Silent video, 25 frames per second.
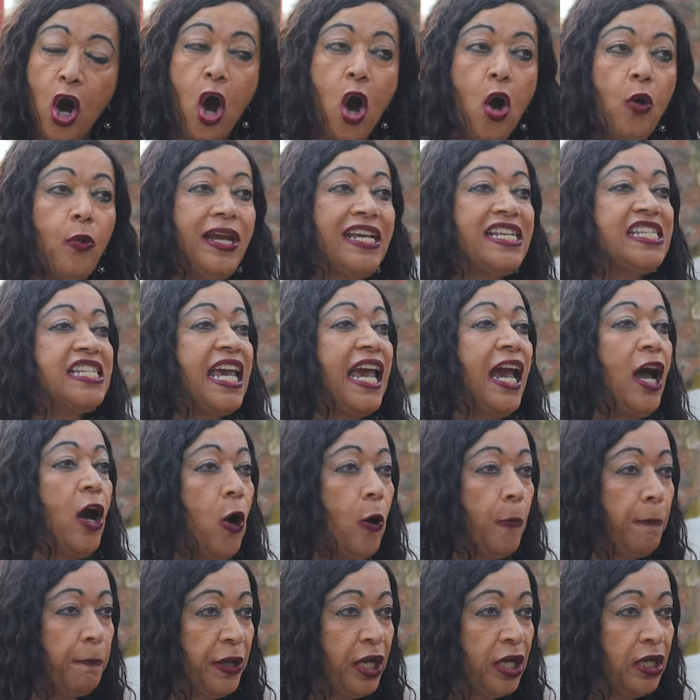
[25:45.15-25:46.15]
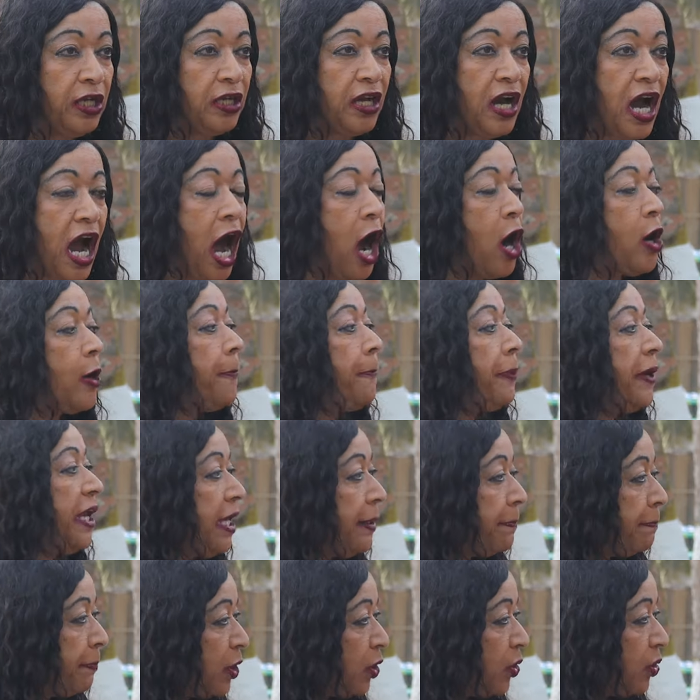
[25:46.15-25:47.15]
Always help our
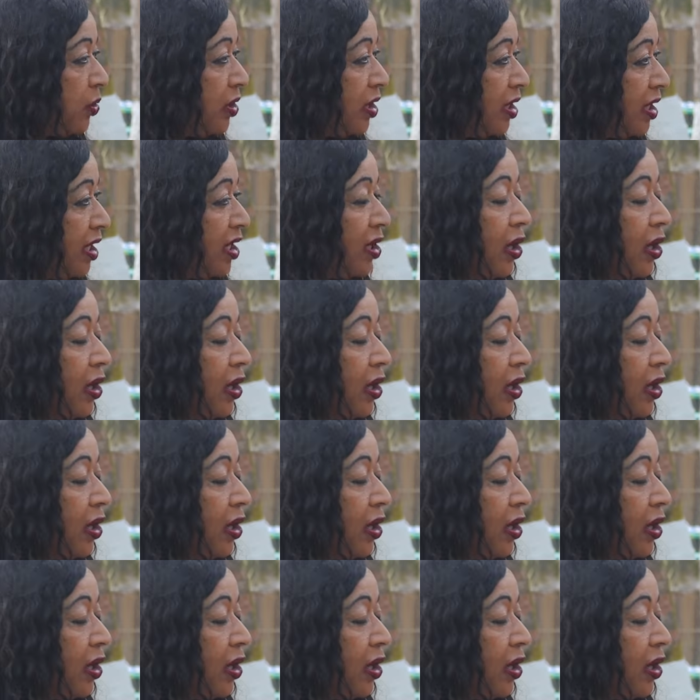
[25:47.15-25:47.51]
people.